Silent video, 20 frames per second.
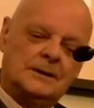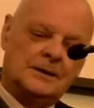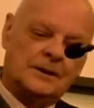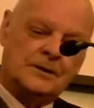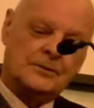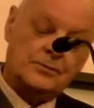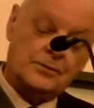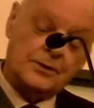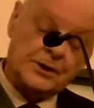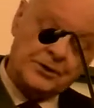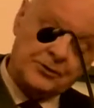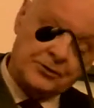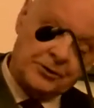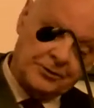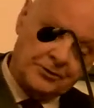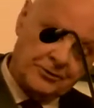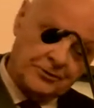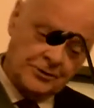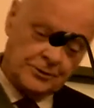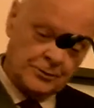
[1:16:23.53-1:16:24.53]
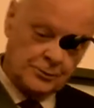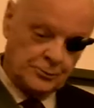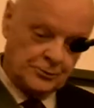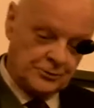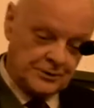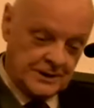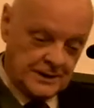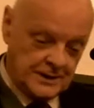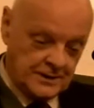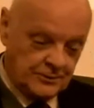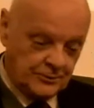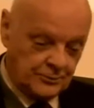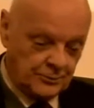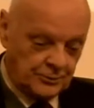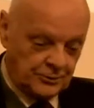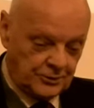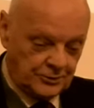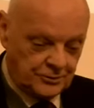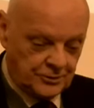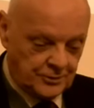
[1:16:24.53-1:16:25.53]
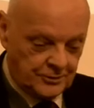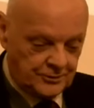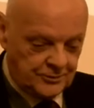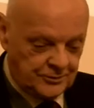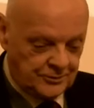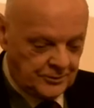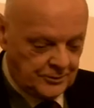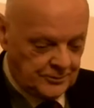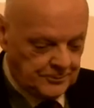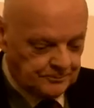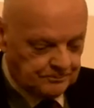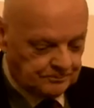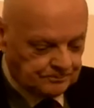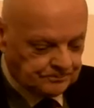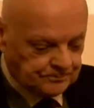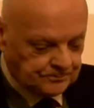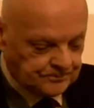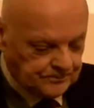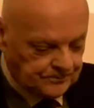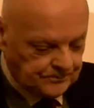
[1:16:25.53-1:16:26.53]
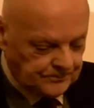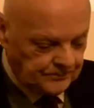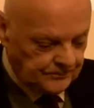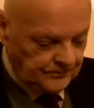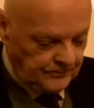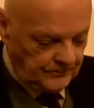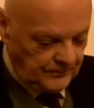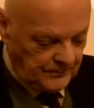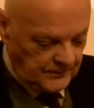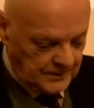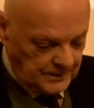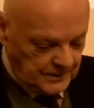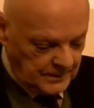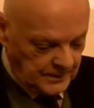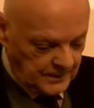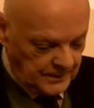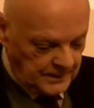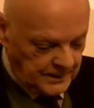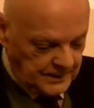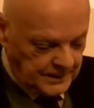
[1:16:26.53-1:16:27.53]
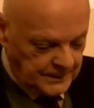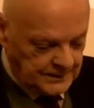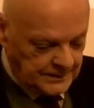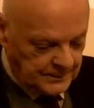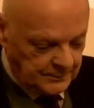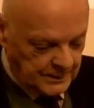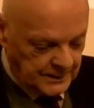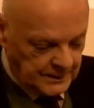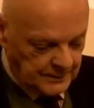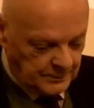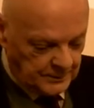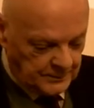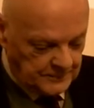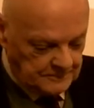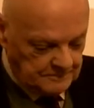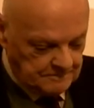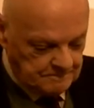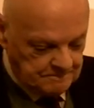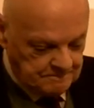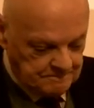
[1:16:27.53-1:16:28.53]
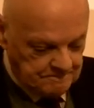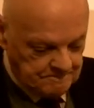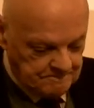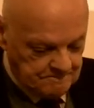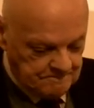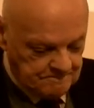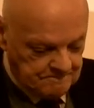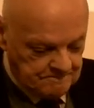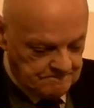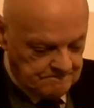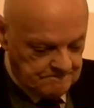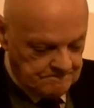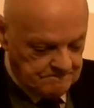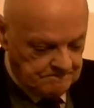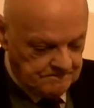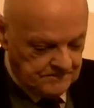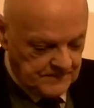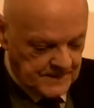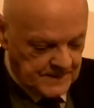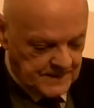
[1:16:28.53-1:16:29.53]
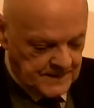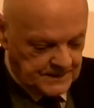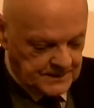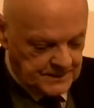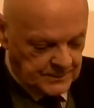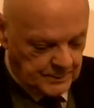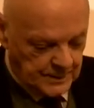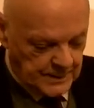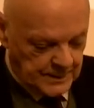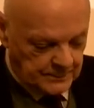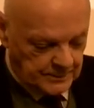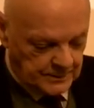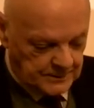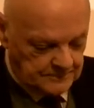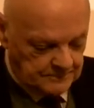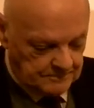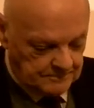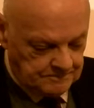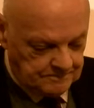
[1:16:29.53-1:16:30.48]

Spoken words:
And the Free Church in those days was a church that ate the Bible. Ate the Bible.